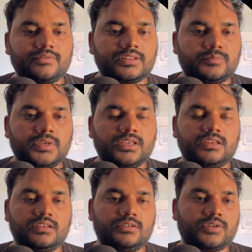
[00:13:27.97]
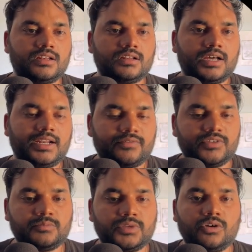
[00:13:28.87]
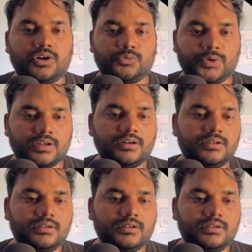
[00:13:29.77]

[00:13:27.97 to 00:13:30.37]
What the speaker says: with me, you can connect with me on Twitter,